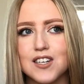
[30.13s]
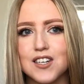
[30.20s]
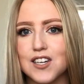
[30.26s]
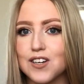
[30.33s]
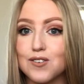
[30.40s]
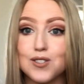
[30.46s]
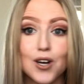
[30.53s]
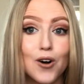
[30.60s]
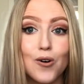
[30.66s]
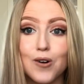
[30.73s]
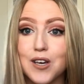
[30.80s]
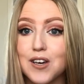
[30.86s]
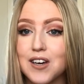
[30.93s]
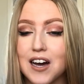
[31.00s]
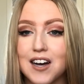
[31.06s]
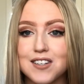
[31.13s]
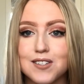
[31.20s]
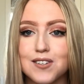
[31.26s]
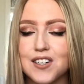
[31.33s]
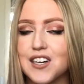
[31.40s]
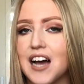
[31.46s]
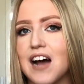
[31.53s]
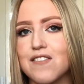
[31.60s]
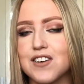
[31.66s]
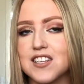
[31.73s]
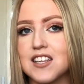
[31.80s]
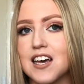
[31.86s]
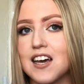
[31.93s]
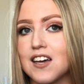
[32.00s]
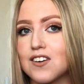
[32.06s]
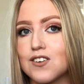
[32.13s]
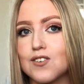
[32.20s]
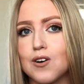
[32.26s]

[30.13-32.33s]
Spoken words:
you know, talk you guys through everything,